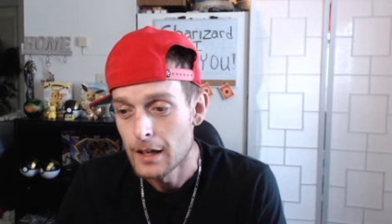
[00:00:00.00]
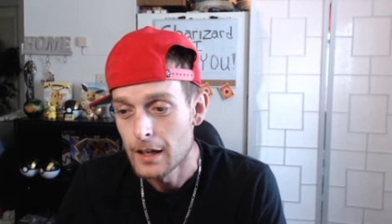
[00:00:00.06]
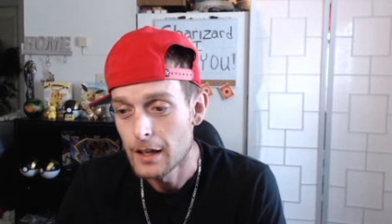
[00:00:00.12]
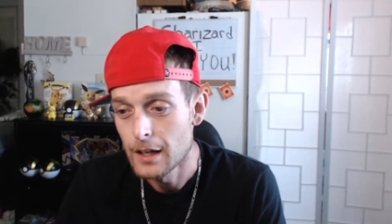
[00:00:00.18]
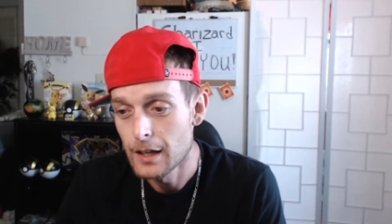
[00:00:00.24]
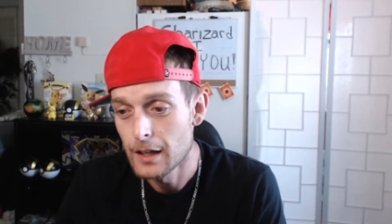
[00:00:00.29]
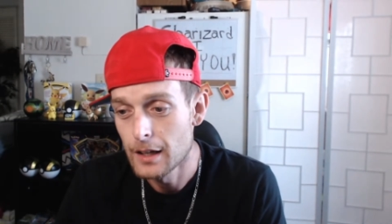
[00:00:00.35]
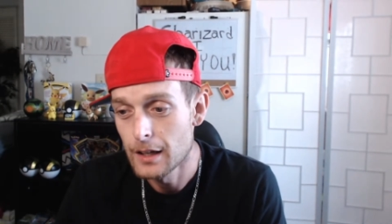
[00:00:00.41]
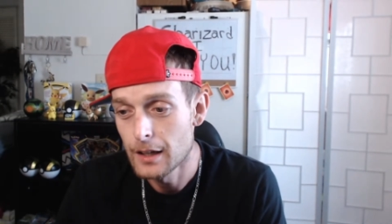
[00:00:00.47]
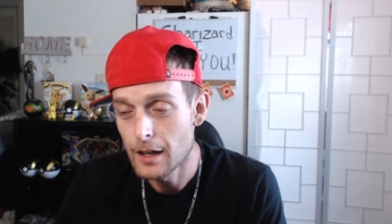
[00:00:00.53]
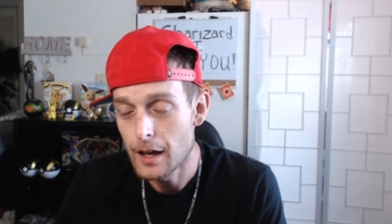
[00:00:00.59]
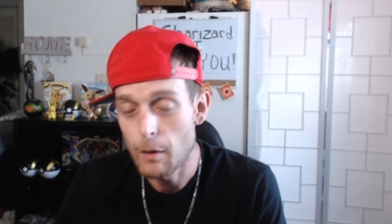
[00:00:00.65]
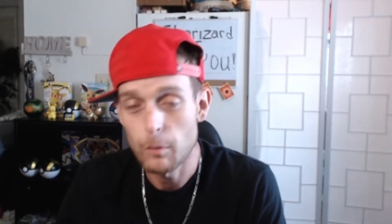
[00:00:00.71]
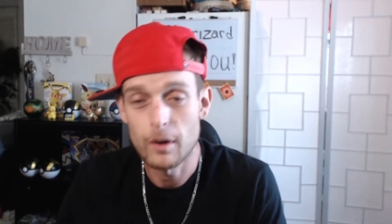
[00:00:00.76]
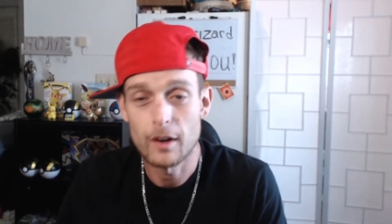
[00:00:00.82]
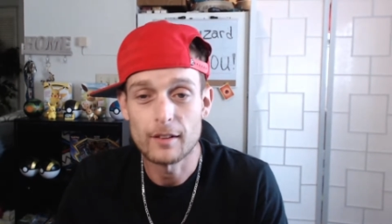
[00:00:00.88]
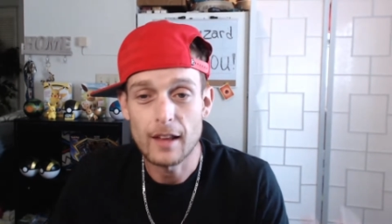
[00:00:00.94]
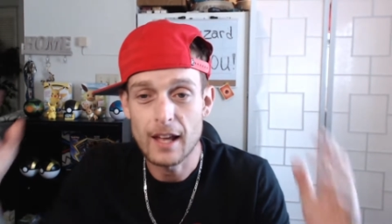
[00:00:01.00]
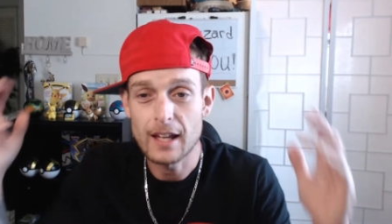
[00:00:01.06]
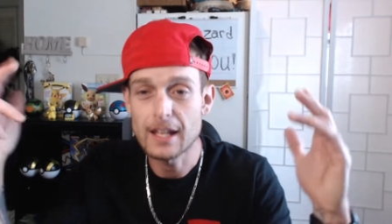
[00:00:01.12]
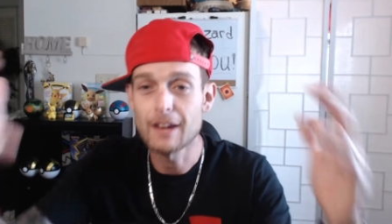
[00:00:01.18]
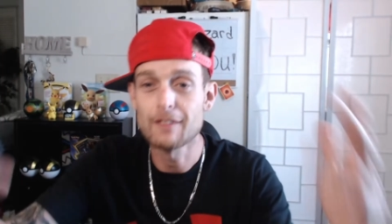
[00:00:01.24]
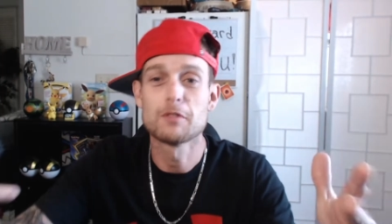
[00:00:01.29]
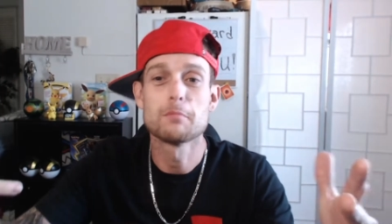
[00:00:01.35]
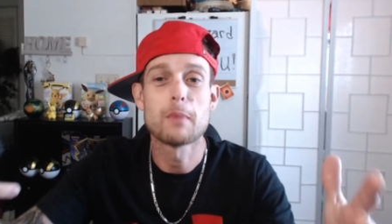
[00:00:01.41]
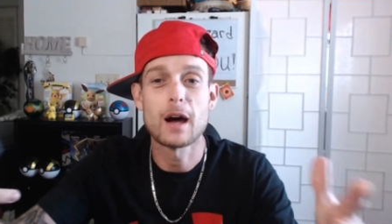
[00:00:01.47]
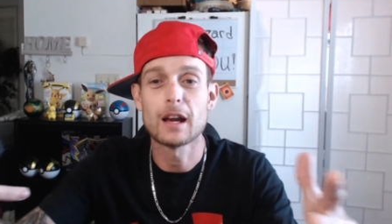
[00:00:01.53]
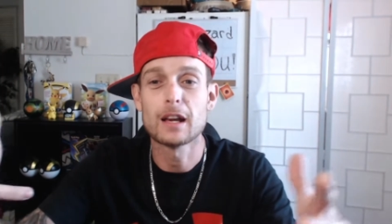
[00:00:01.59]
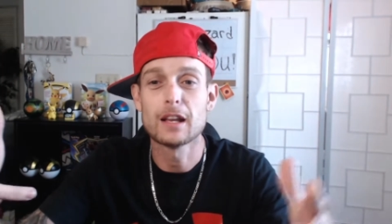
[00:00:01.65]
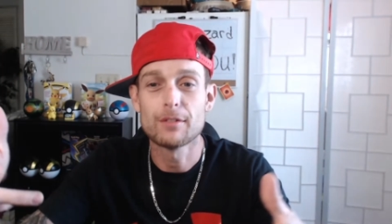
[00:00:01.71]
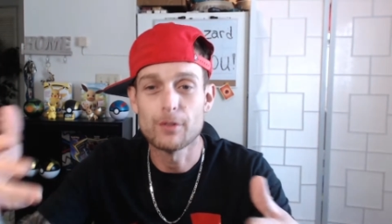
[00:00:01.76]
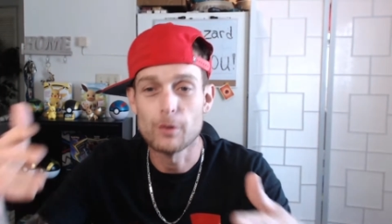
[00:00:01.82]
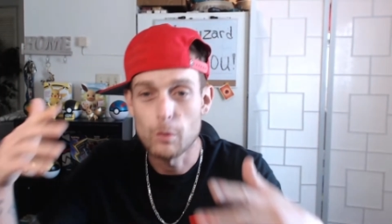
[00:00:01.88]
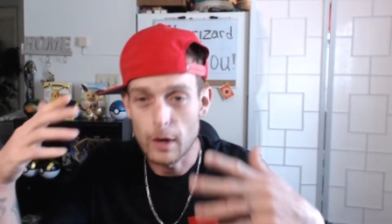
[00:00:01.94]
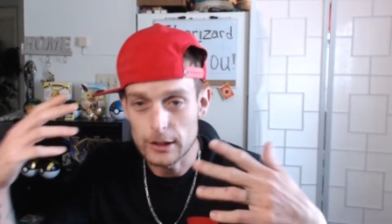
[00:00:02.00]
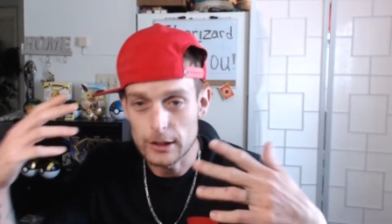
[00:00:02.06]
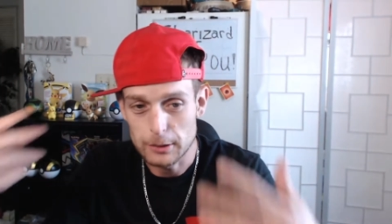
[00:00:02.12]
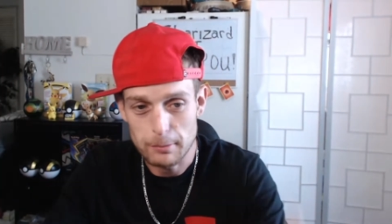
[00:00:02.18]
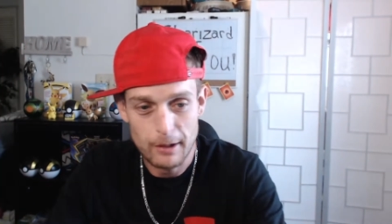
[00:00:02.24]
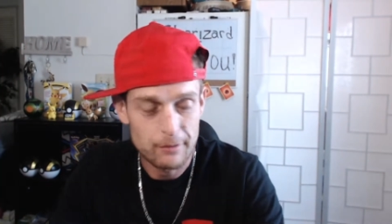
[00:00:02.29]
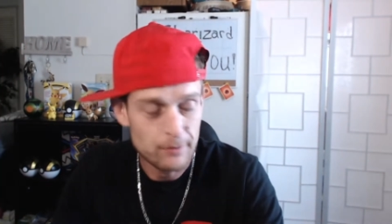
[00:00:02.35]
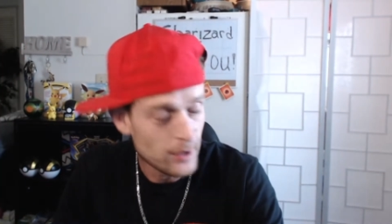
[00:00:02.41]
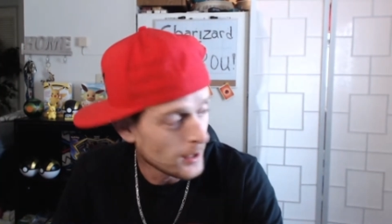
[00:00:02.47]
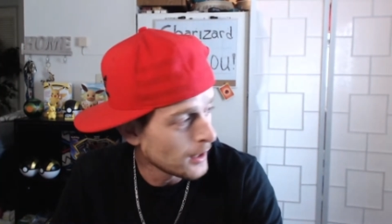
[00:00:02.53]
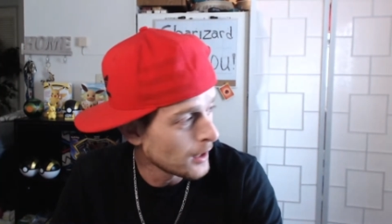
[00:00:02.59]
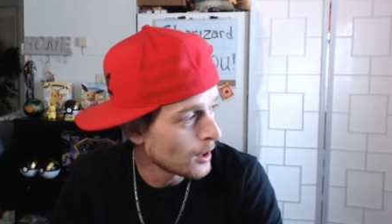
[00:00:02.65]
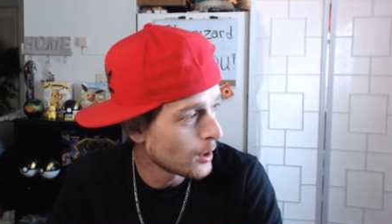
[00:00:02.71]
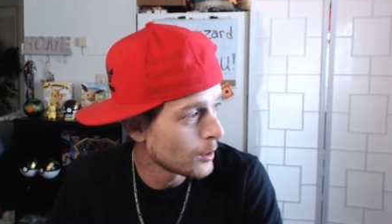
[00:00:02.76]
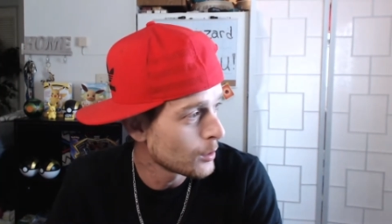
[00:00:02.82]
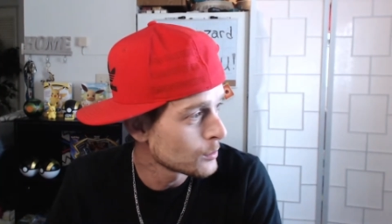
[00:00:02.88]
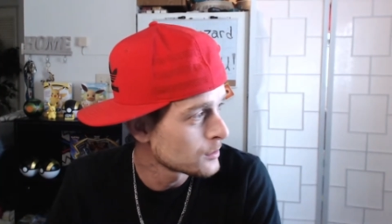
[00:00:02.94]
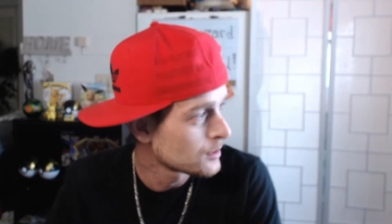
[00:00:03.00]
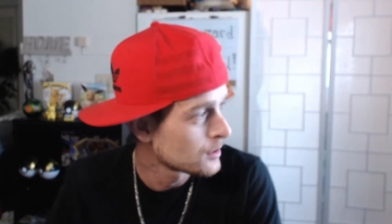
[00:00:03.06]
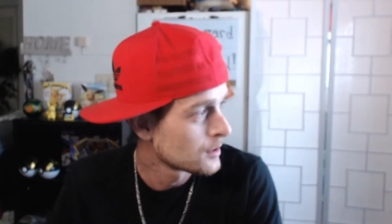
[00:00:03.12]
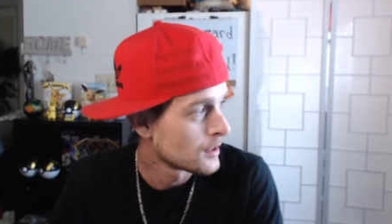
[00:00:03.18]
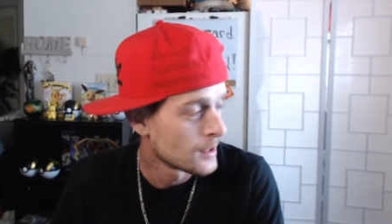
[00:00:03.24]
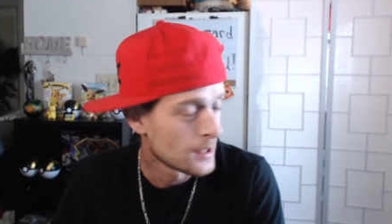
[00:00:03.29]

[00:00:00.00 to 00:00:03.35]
Uh, I want to thank everybody for watching my videos,